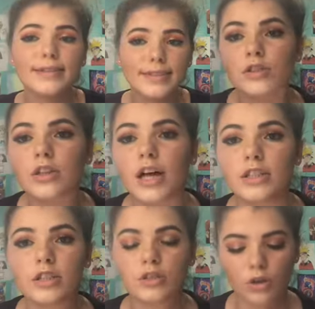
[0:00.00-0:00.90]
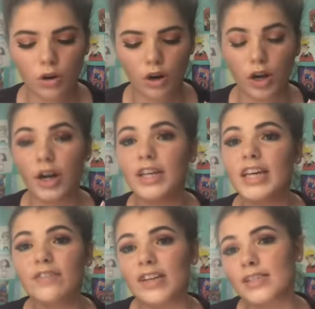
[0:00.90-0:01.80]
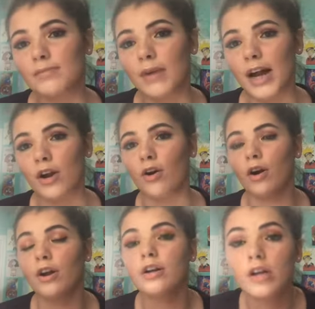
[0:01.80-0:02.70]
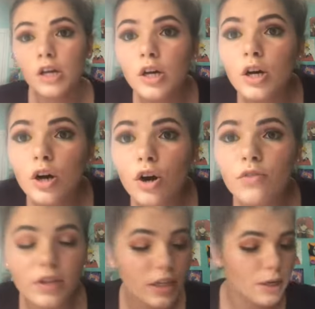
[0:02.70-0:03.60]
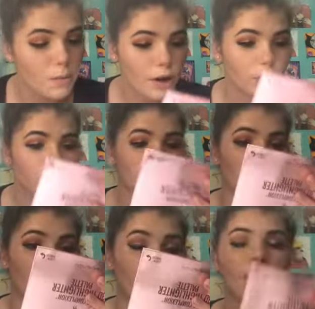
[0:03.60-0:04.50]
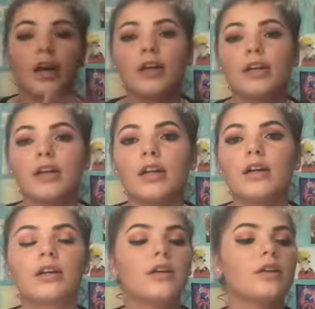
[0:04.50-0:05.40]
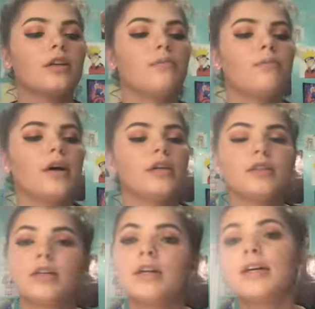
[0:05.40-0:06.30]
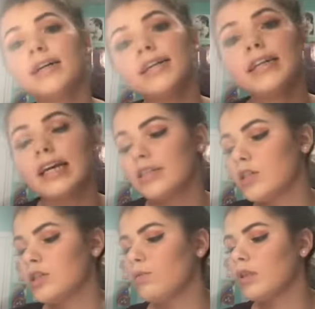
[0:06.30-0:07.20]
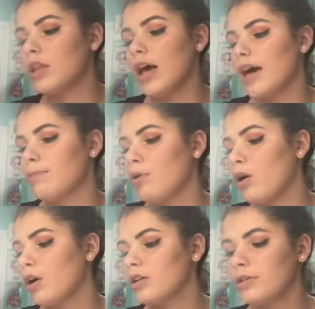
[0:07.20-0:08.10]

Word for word: The lashes are uneven as mine are. Hopefully did a better job than I did. But yes, done that part.